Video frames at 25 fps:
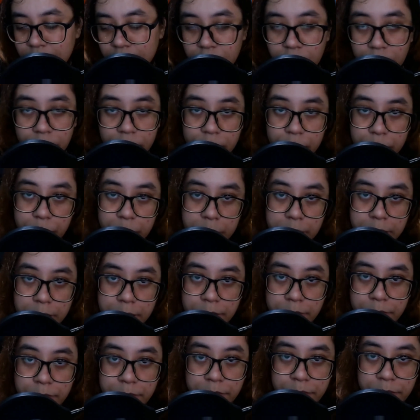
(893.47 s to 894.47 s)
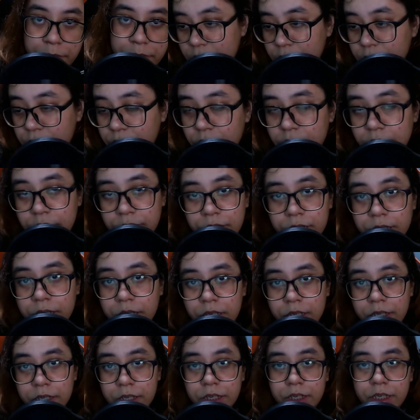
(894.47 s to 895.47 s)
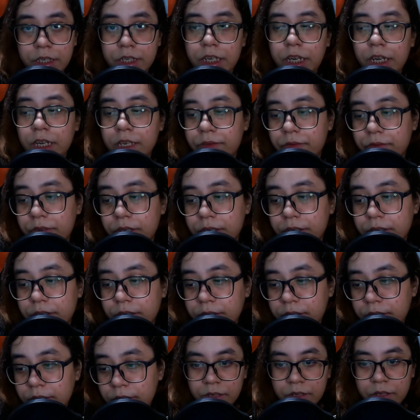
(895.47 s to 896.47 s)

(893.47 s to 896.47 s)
not a real person. I tried to search, she ain't real. So